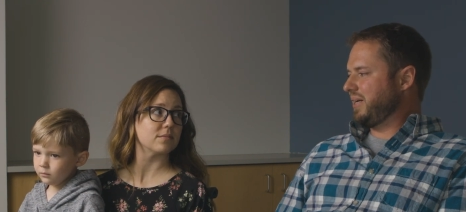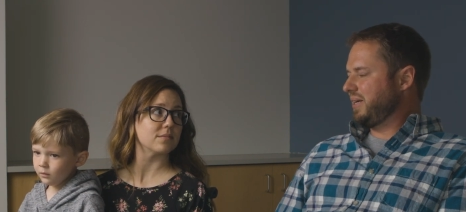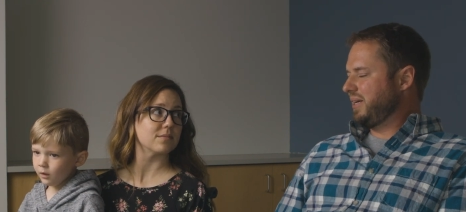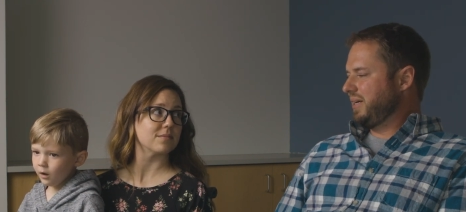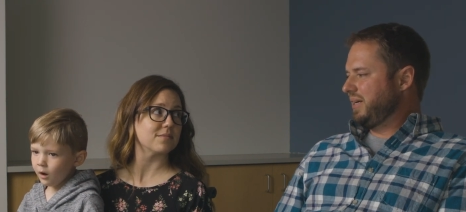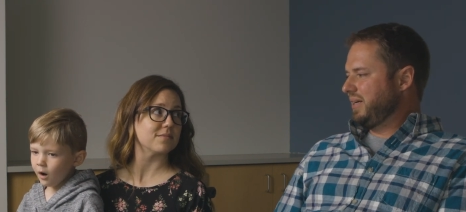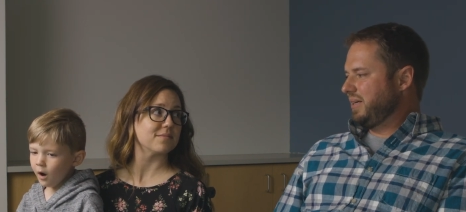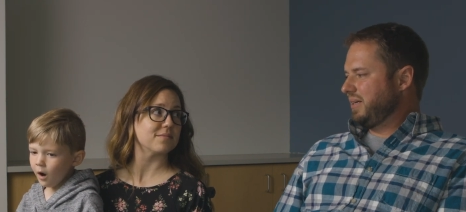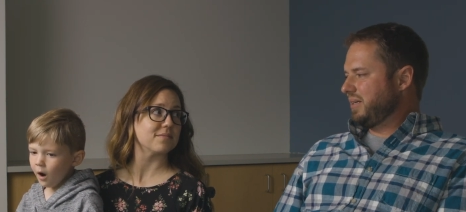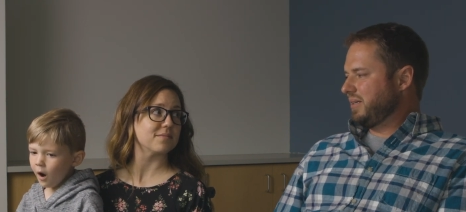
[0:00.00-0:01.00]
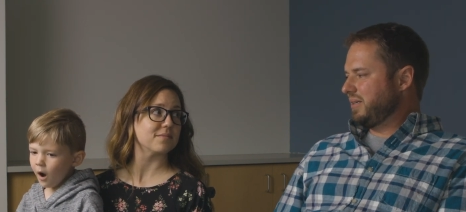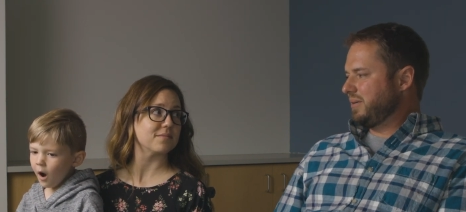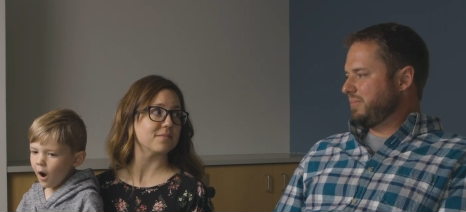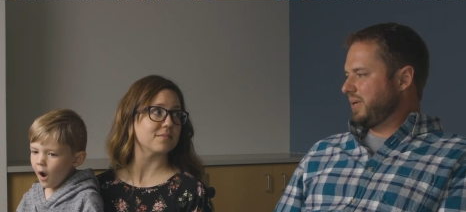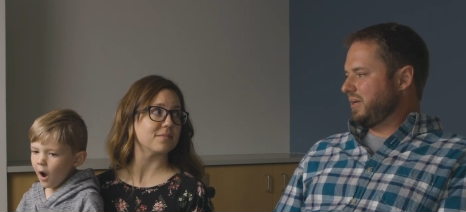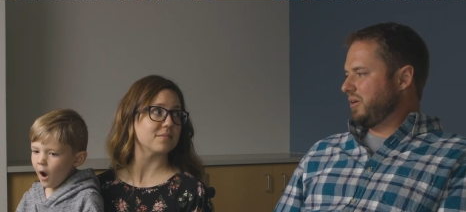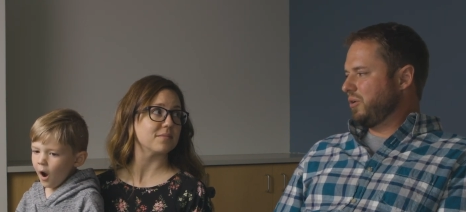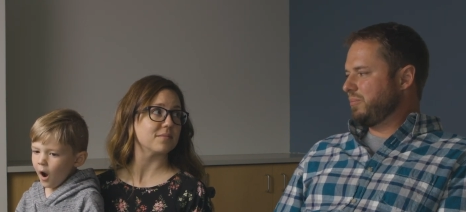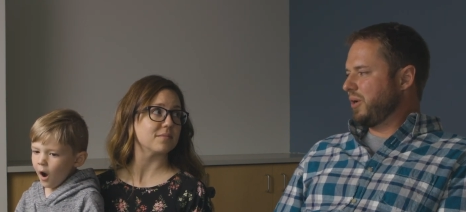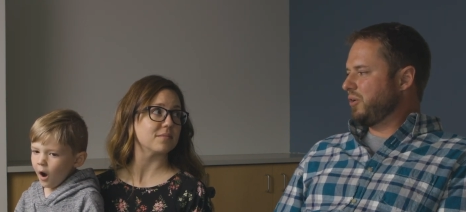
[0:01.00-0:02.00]
Speaker 1: Um, I
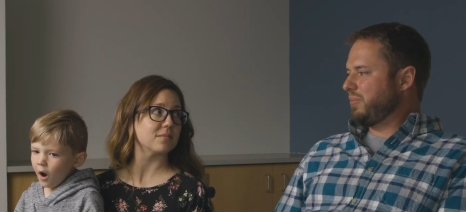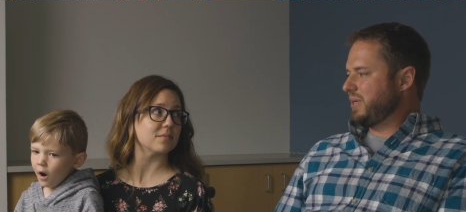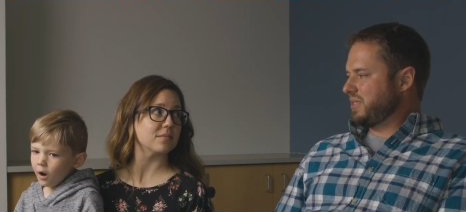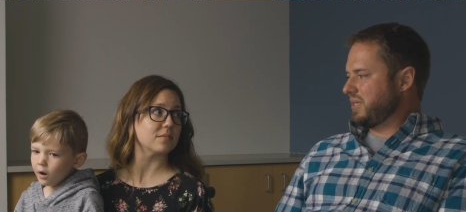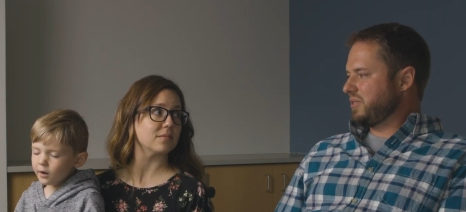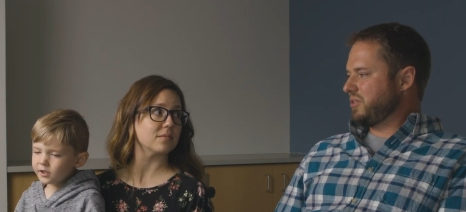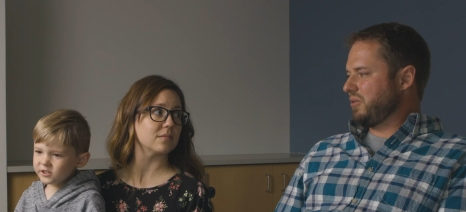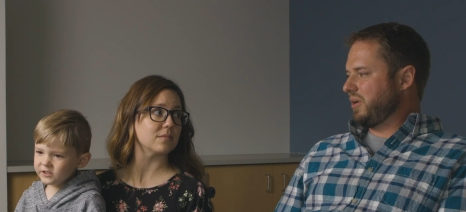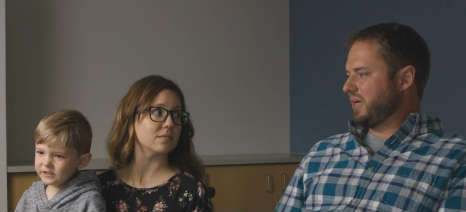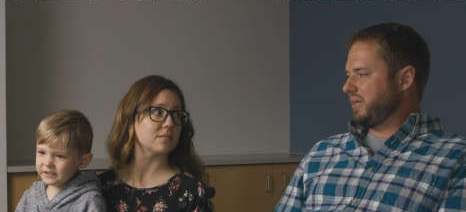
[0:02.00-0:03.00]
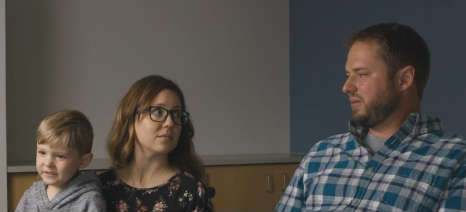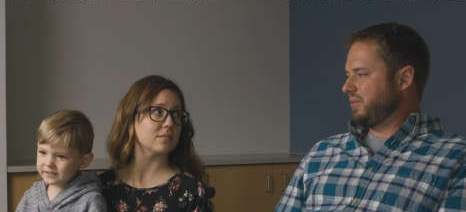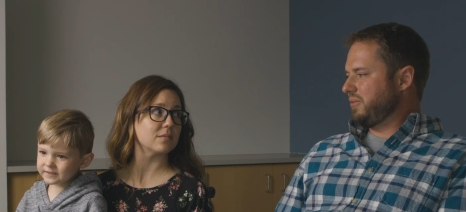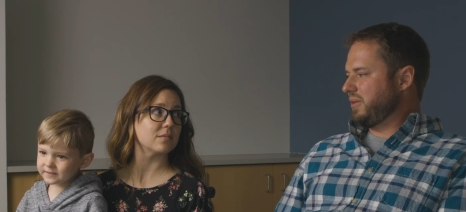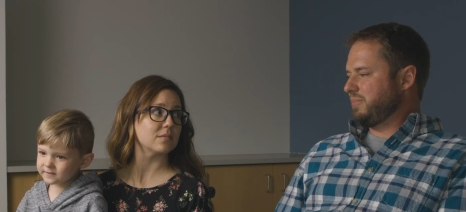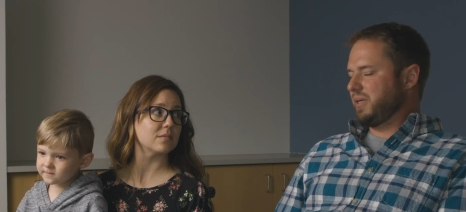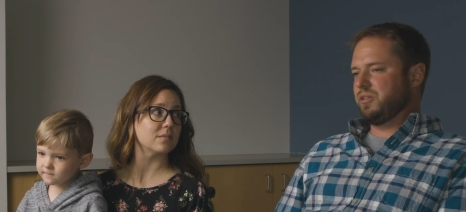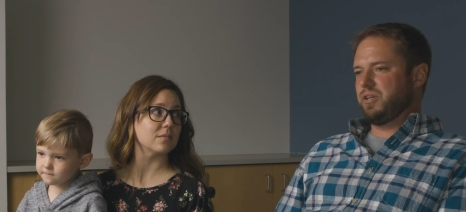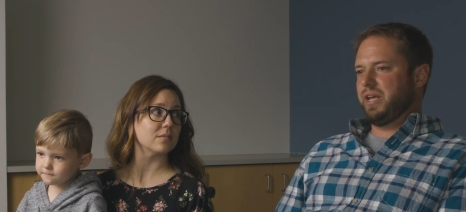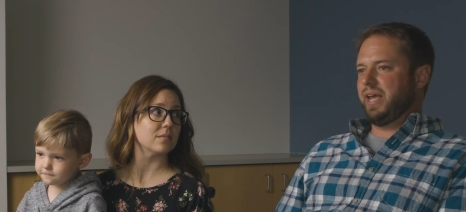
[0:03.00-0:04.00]
own my own business, so I
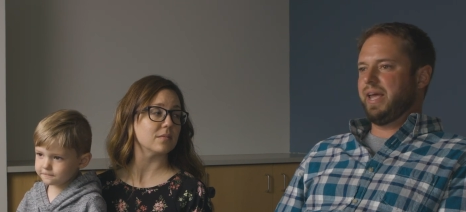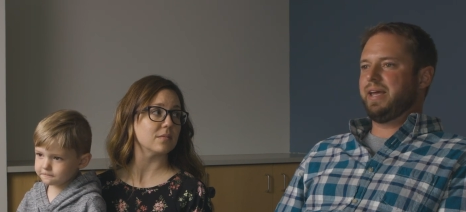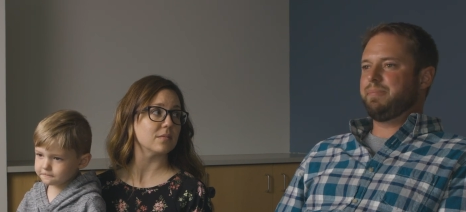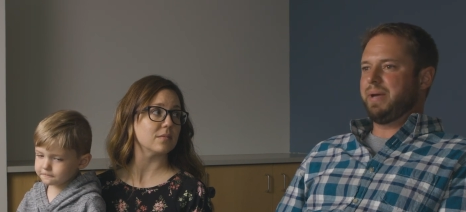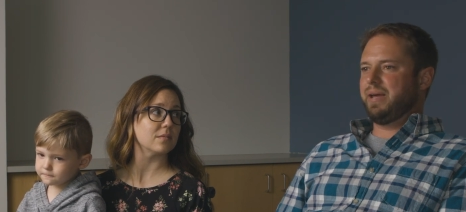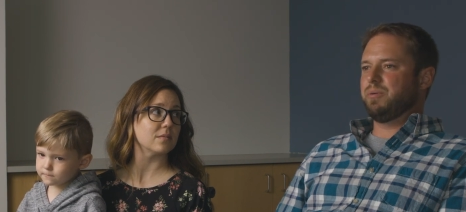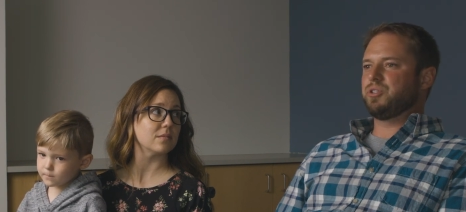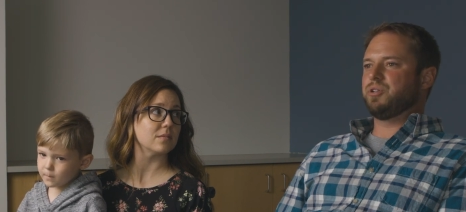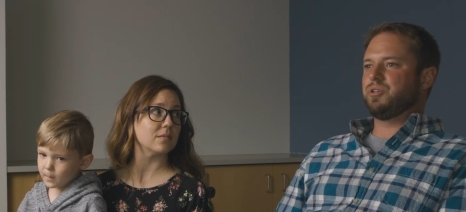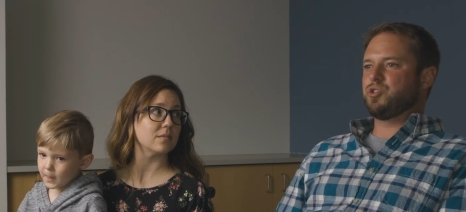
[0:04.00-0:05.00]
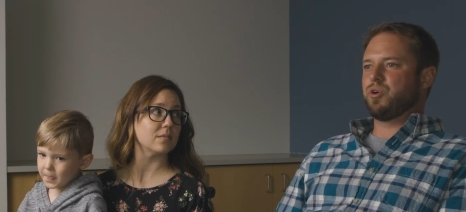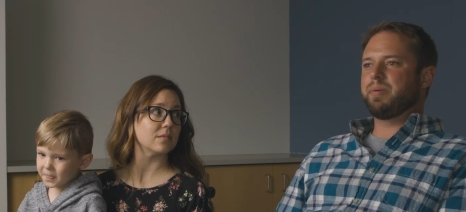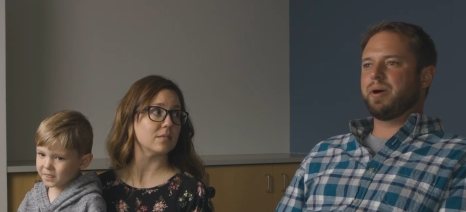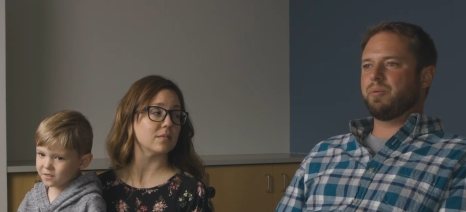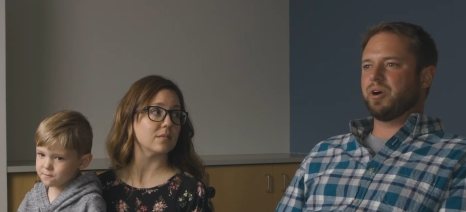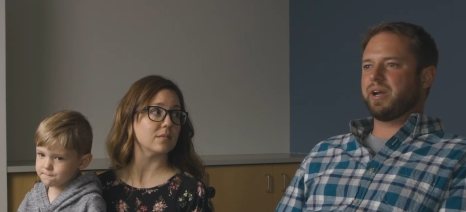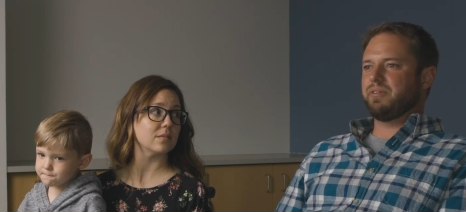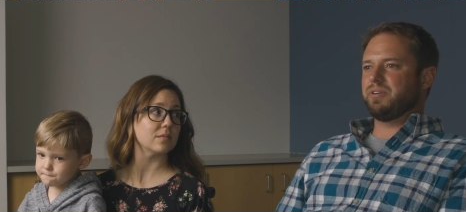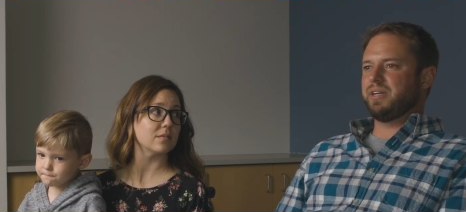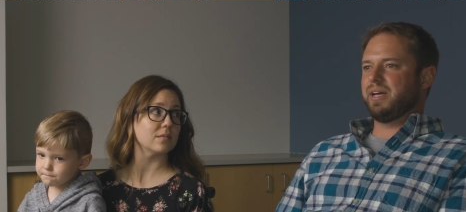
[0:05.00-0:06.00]
um, am able to enjoy my work
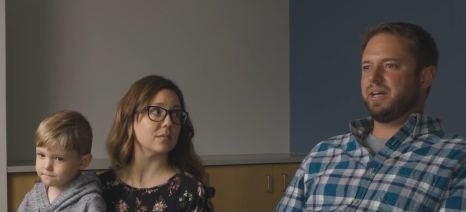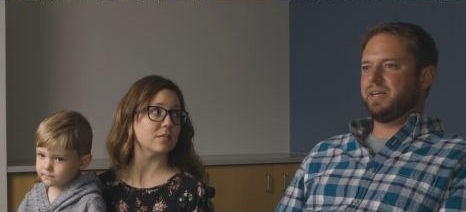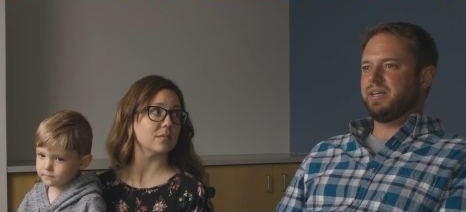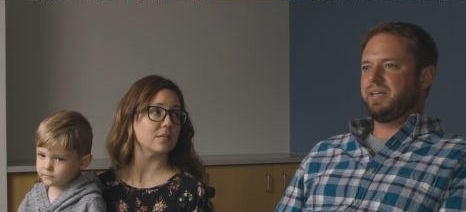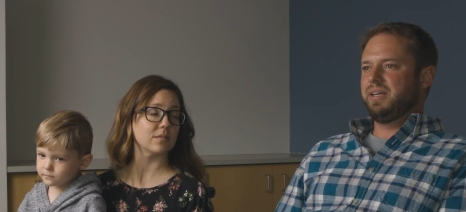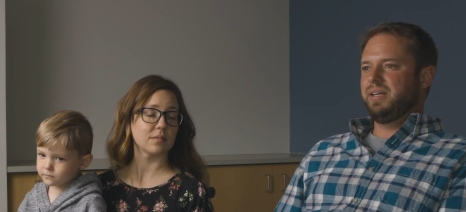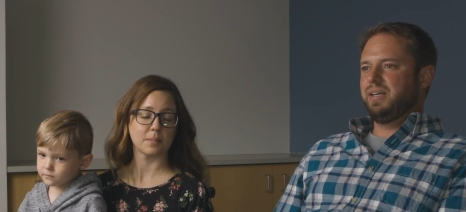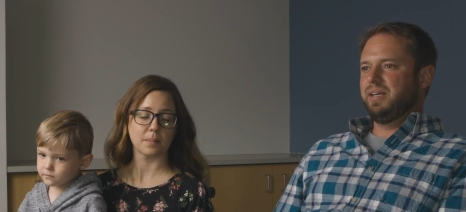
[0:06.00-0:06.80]
every day